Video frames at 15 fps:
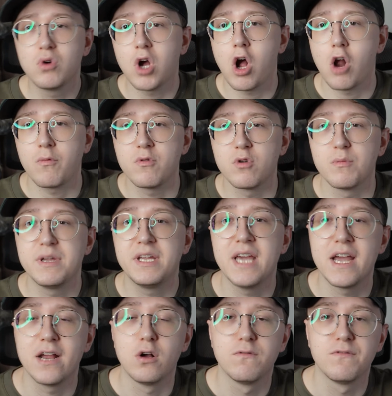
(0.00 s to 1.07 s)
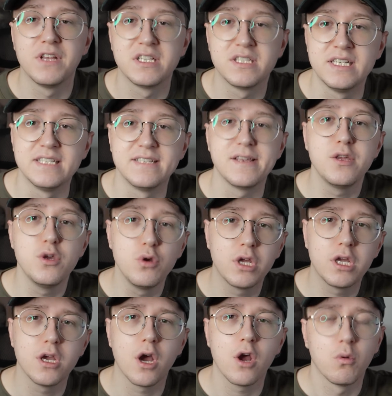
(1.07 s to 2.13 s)
card we want to be getting off this is
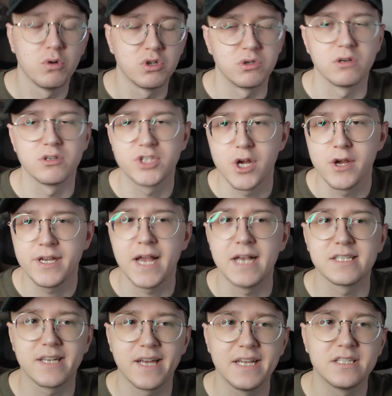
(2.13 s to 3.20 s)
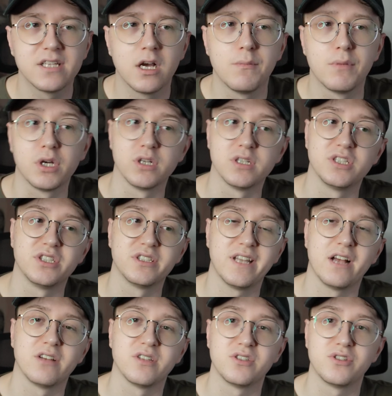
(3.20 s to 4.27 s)
Yukio, which I'll showcase later because it just
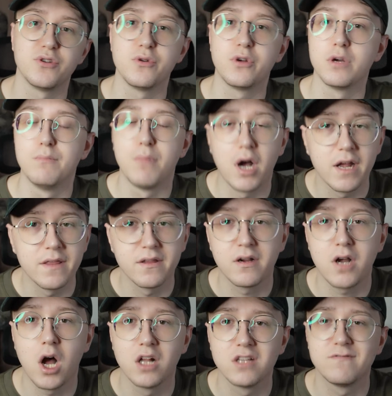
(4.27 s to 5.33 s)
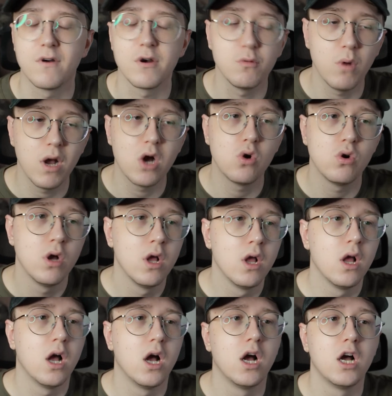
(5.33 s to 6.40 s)
allows us to combine the cards very well.
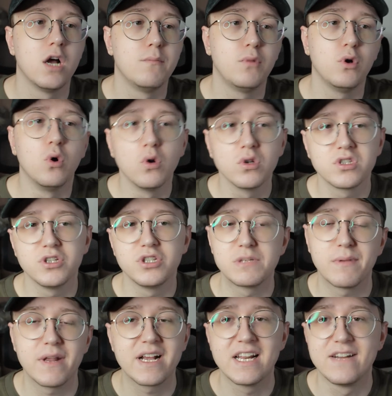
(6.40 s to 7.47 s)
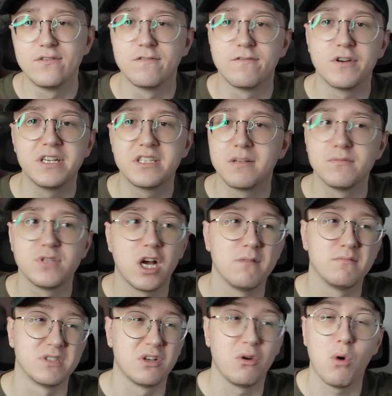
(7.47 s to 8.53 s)
But also just playing a level 3
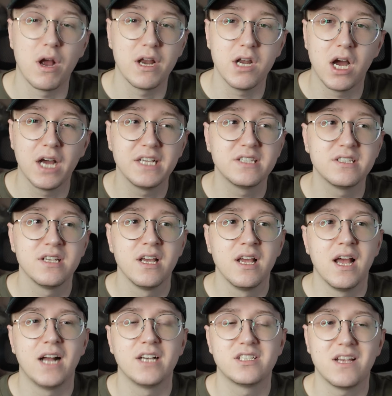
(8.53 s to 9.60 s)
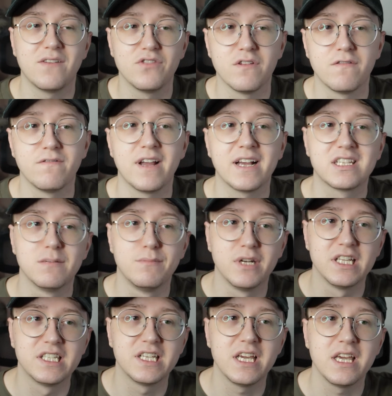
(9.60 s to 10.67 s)
sometimes is quite nice, and just having the
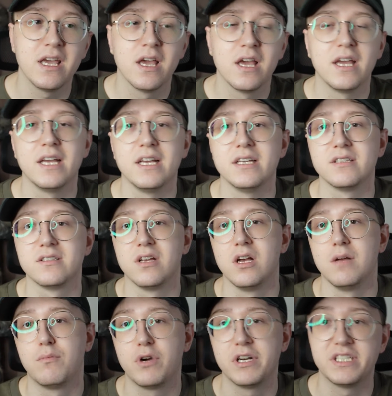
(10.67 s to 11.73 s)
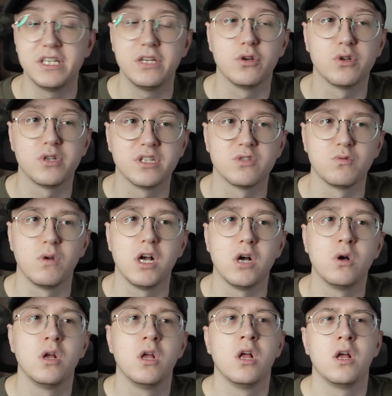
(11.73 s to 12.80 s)
flexibility is pretty good as
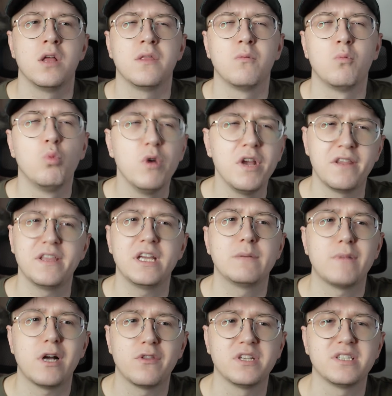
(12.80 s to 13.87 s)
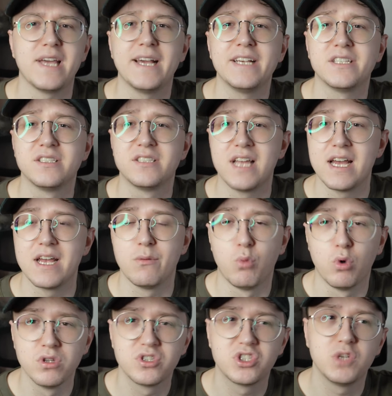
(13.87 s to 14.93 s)
well. The weird thing about this ace is that it
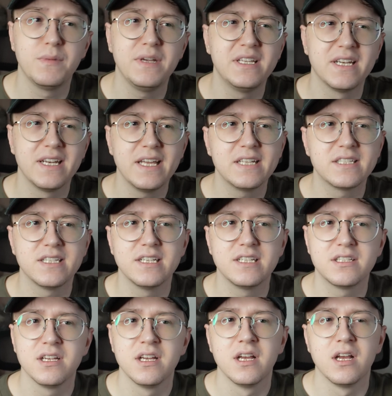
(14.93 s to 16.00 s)
wants to be deleted